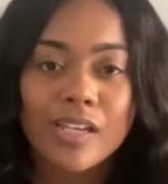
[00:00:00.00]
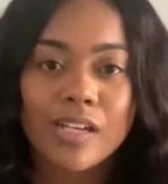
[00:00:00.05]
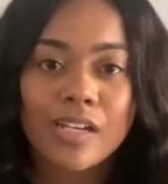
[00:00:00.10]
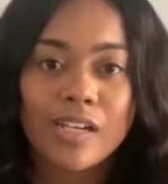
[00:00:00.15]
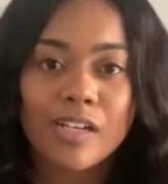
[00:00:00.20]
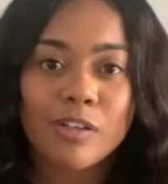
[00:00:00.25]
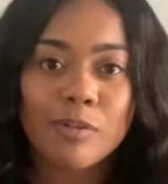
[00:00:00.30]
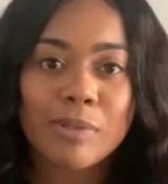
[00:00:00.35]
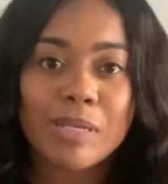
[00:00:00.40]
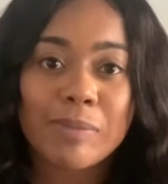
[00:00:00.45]

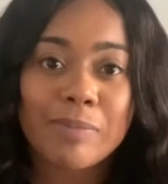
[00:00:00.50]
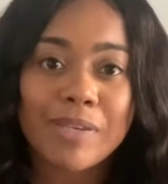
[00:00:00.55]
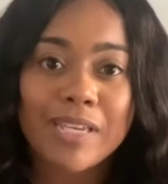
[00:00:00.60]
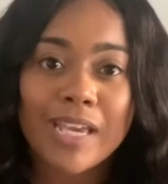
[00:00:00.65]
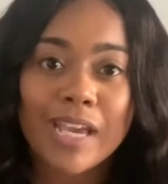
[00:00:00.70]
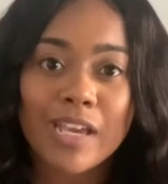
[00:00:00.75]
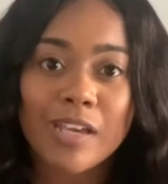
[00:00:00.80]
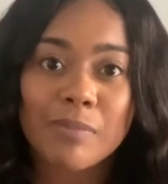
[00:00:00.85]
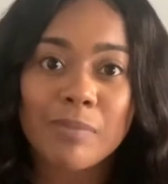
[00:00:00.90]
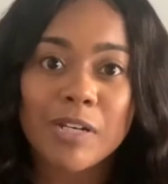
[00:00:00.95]
It
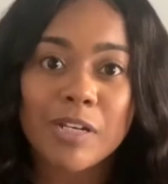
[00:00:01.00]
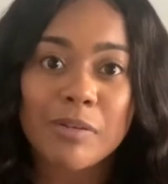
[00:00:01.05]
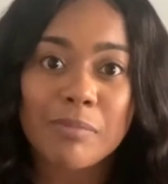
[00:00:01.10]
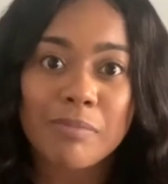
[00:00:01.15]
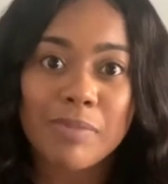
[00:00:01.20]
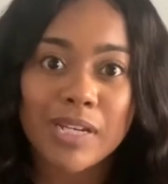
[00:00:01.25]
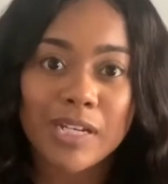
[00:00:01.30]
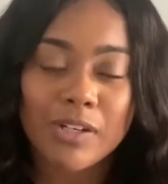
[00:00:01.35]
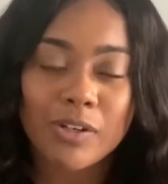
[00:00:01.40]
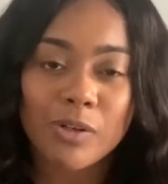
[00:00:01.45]
became
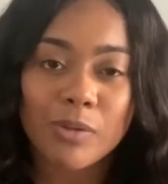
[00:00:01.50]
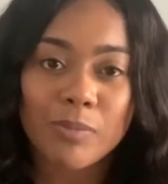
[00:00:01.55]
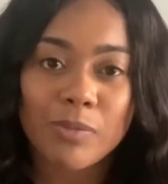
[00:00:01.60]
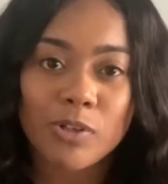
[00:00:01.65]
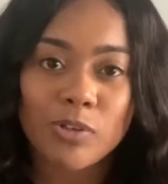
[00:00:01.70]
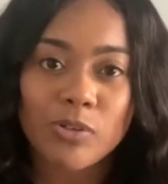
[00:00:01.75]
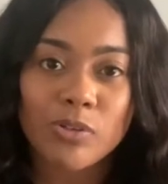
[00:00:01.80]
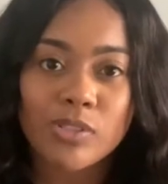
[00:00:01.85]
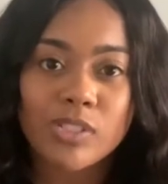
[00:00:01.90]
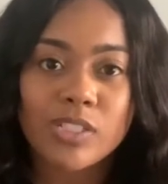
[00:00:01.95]

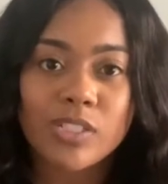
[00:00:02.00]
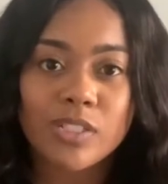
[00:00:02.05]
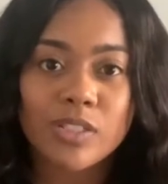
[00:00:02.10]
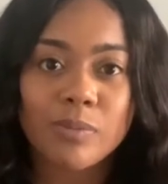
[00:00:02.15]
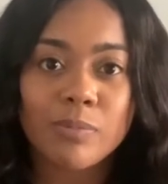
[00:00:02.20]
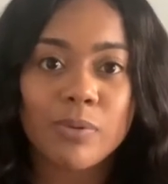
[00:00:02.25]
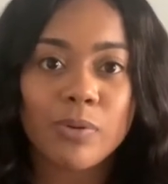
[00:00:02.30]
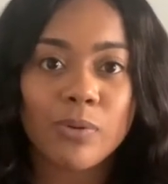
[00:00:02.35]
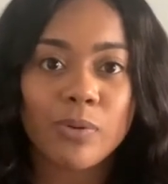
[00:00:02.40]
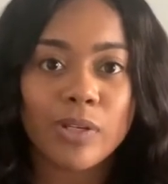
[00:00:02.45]
unbearable to the
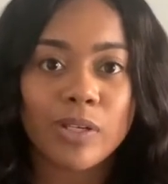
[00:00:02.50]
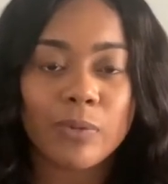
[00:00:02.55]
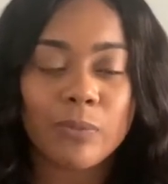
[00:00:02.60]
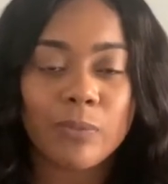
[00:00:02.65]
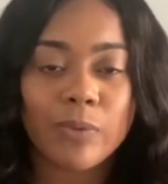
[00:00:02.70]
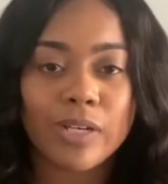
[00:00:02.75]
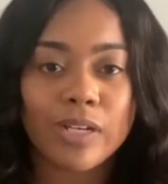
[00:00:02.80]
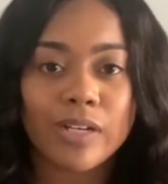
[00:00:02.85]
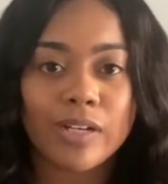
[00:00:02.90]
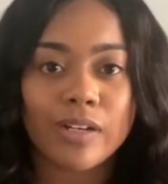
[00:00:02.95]
point
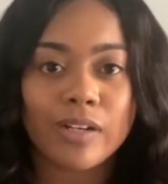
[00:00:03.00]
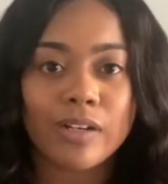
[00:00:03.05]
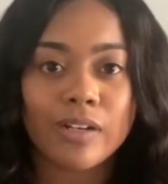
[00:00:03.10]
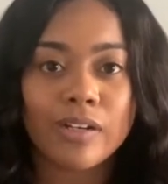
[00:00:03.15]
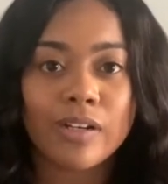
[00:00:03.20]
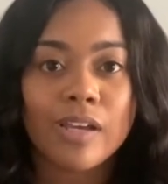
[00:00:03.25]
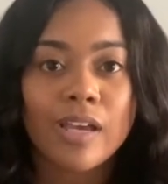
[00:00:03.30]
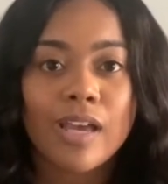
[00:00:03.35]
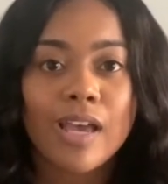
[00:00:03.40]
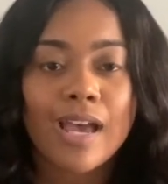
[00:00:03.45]

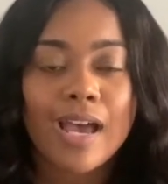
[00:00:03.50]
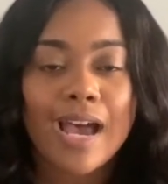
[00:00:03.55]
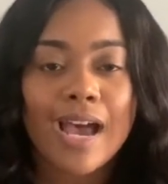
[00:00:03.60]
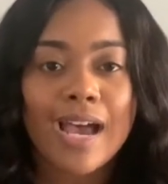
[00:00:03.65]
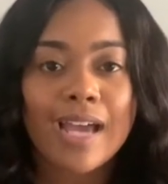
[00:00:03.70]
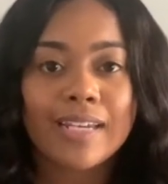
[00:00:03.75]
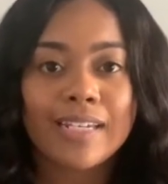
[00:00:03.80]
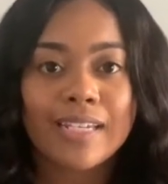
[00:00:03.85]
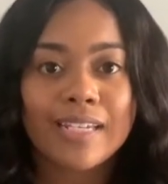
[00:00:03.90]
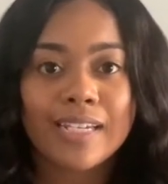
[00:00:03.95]
where
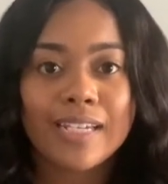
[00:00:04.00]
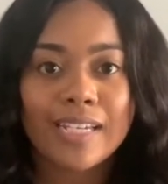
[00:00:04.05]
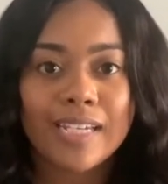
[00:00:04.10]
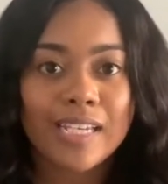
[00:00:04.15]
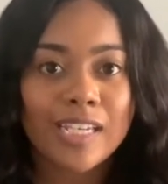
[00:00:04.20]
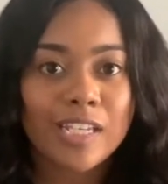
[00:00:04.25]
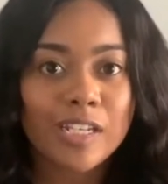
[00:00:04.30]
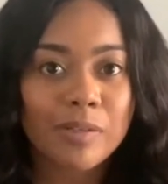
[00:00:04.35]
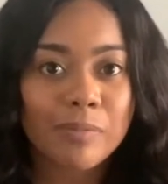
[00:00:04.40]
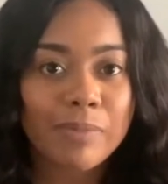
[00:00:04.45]
I needed
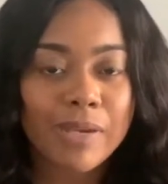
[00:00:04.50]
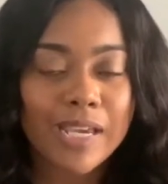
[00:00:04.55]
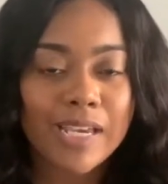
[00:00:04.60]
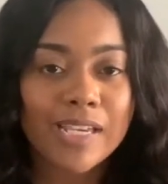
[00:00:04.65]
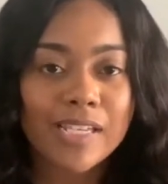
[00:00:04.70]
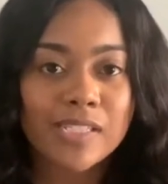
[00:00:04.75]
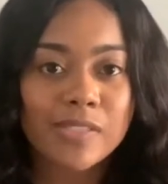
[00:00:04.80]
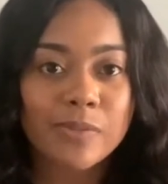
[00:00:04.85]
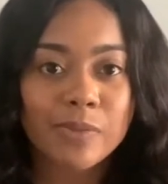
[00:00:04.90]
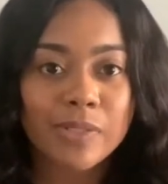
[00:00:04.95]
heating
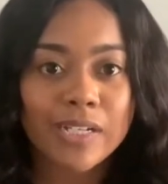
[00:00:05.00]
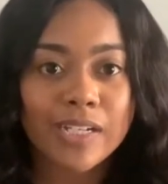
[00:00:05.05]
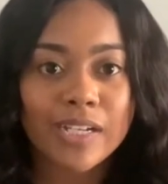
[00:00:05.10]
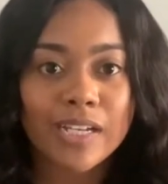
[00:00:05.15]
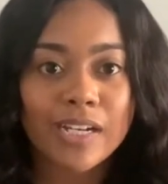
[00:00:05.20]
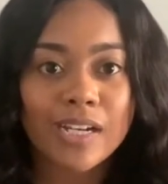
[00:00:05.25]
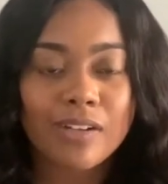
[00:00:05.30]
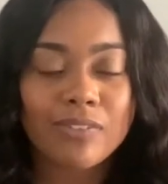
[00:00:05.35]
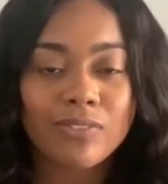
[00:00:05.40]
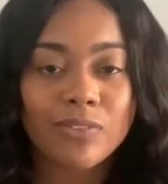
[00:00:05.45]
pads when I
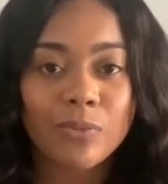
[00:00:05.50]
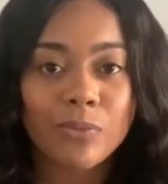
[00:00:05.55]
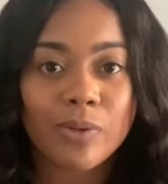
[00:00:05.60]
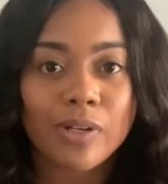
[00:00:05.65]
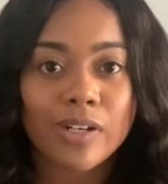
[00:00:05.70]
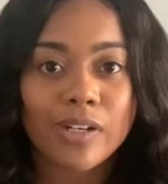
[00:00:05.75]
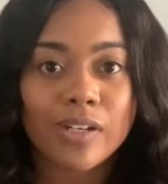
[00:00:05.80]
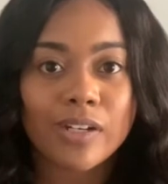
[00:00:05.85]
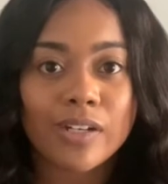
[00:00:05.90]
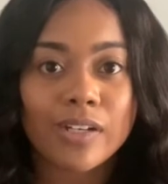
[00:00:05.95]
got off of
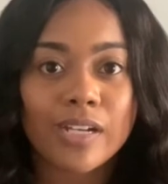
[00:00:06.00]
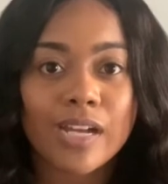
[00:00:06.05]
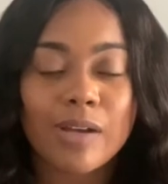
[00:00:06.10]
work.